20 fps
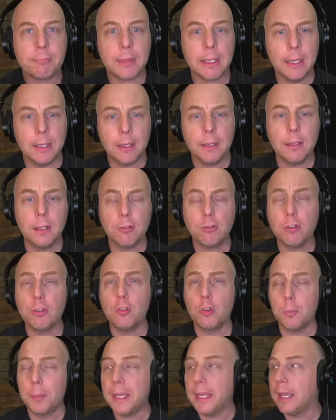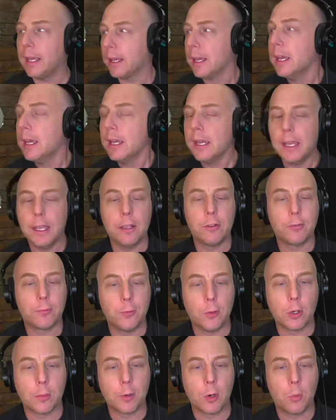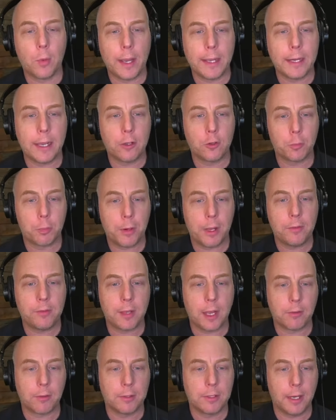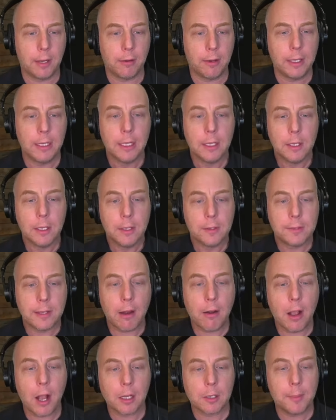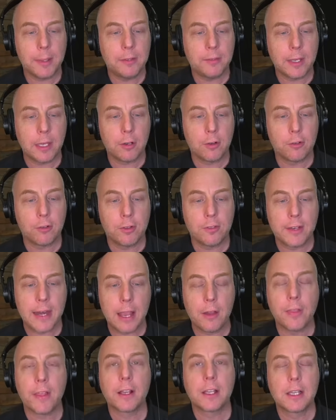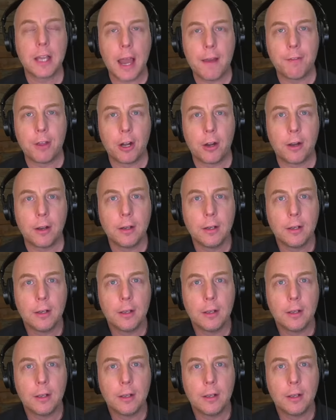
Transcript: his former White House press secretary, Sarah Huckabee Sanders is now the governor